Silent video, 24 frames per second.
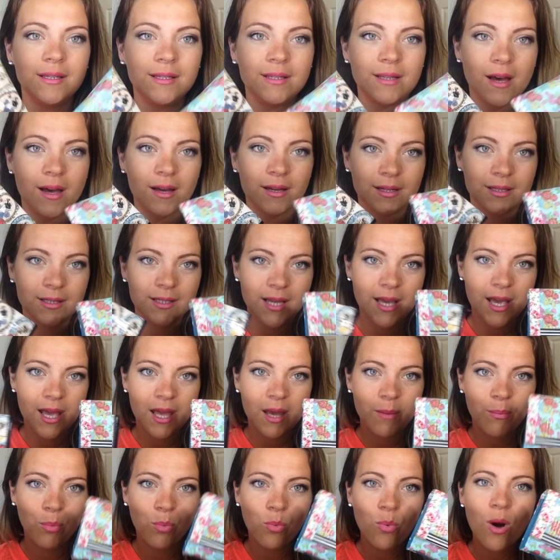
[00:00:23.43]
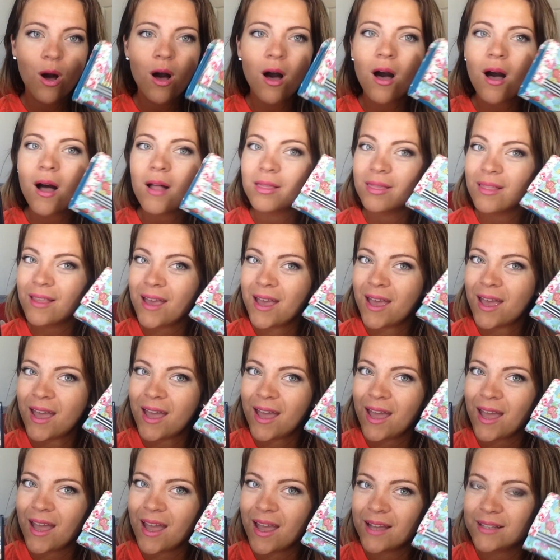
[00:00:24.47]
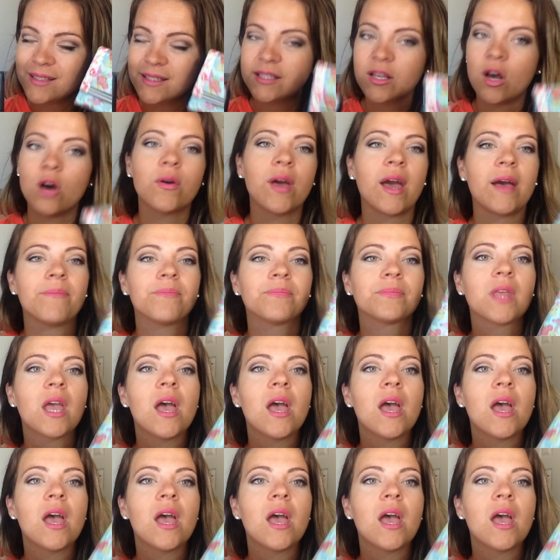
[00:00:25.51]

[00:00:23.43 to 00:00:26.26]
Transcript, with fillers: duct tape wallets. Okay,